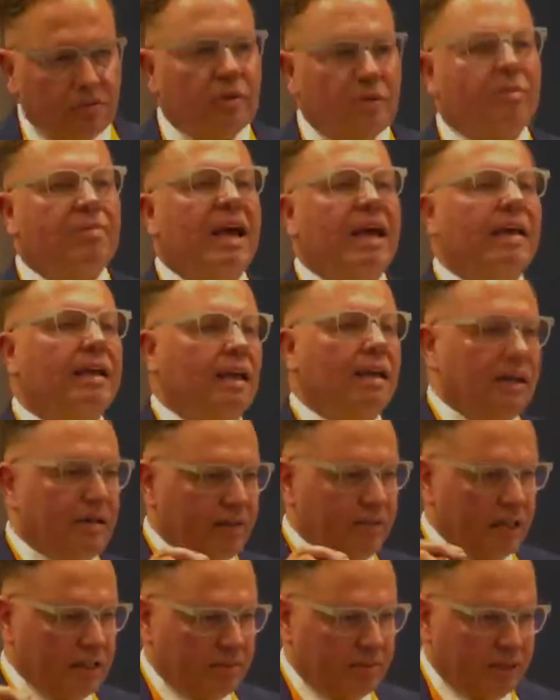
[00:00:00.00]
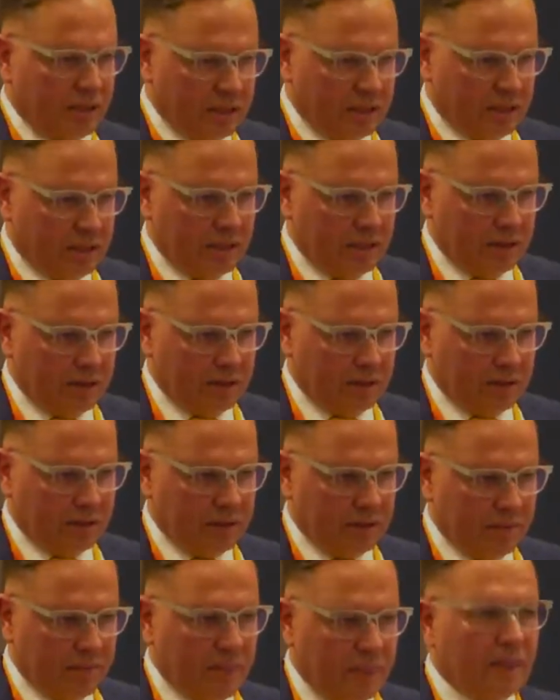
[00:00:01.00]
when making investment decisions?
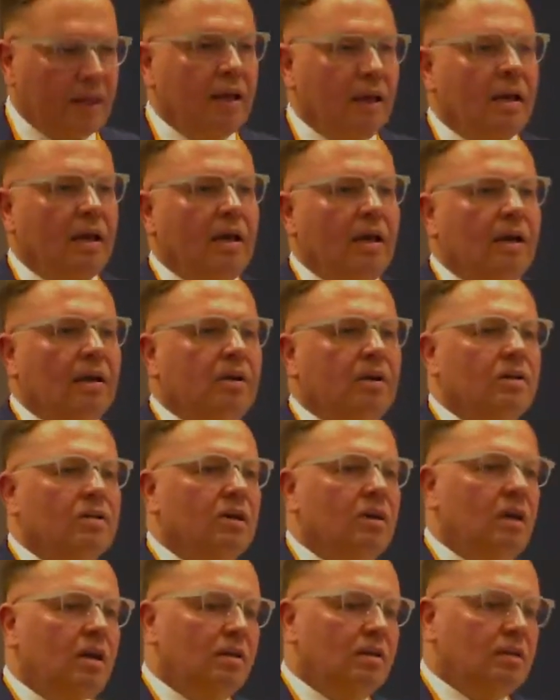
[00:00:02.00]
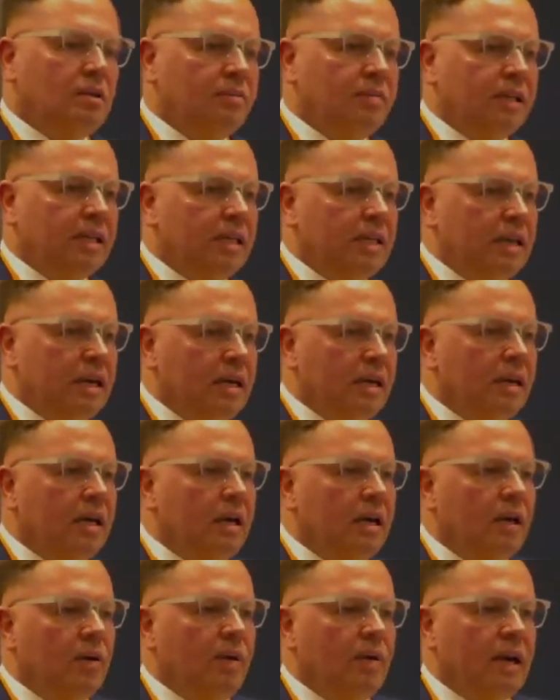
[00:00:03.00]
Because ultimately,
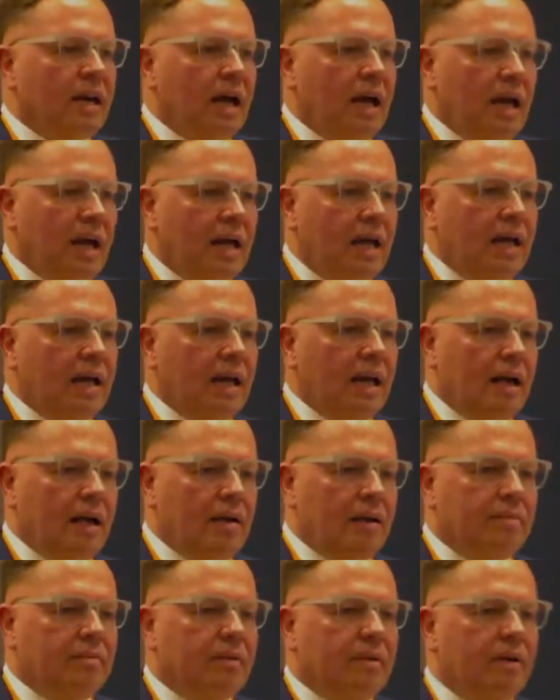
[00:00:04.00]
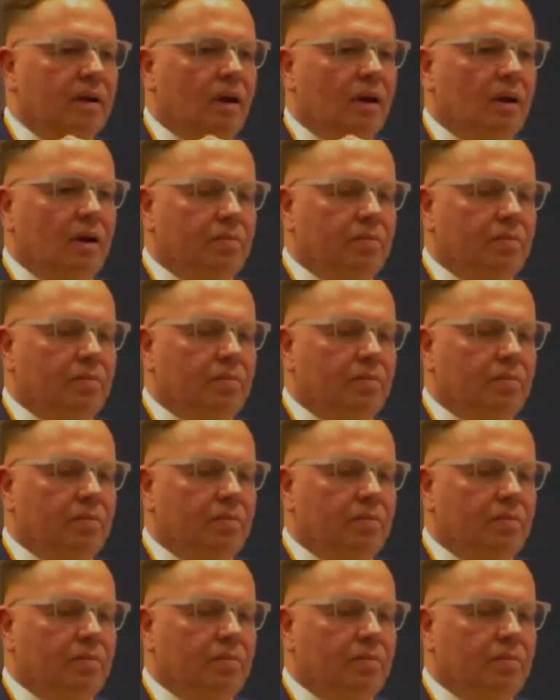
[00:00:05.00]
when I am on a